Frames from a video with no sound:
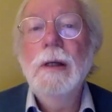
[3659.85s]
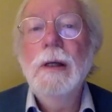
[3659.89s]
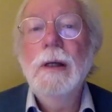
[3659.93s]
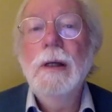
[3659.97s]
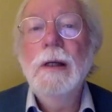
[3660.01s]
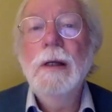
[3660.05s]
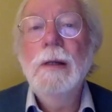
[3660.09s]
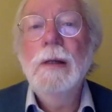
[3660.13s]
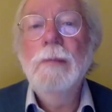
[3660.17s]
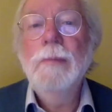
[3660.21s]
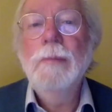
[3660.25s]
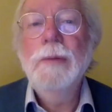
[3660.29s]

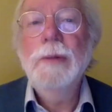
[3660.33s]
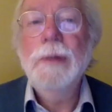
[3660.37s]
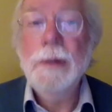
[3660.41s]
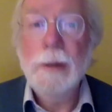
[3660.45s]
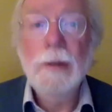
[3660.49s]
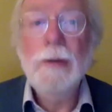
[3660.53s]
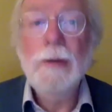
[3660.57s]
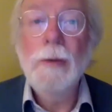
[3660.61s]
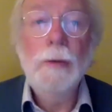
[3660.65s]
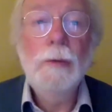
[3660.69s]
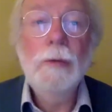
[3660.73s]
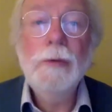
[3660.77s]
but
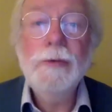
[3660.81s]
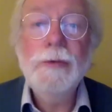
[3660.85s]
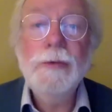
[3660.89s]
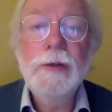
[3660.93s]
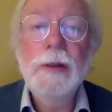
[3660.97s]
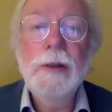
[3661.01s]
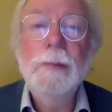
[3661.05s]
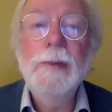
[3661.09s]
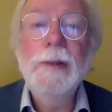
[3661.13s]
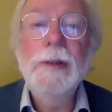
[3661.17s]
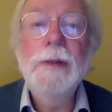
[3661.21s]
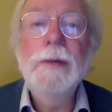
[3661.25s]
it can
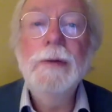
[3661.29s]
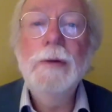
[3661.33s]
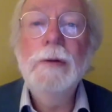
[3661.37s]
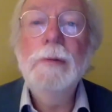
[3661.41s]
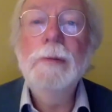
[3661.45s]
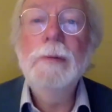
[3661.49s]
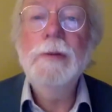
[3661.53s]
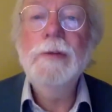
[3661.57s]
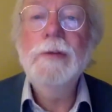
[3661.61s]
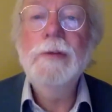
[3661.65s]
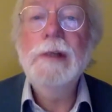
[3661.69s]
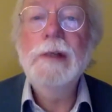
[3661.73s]
also be
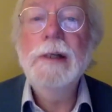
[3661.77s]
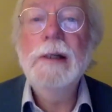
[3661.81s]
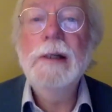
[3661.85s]
enormously